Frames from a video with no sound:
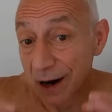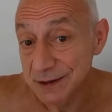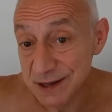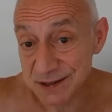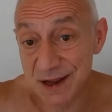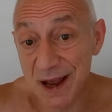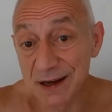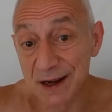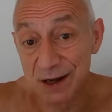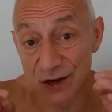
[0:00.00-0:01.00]

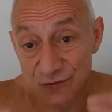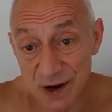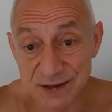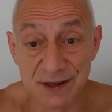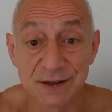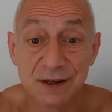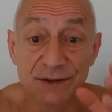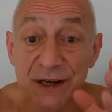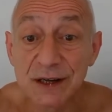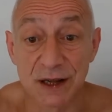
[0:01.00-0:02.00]
Understanding and addressing
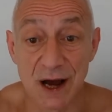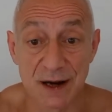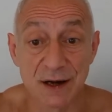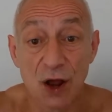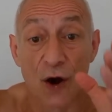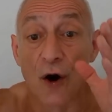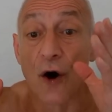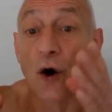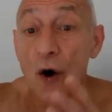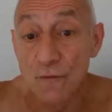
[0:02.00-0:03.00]
the decline
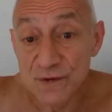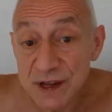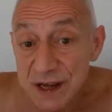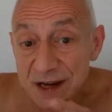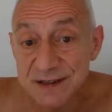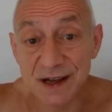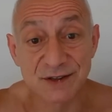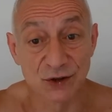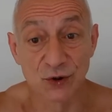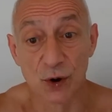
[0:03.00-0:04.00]
of knee
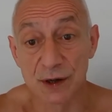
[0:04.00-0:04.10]
extensor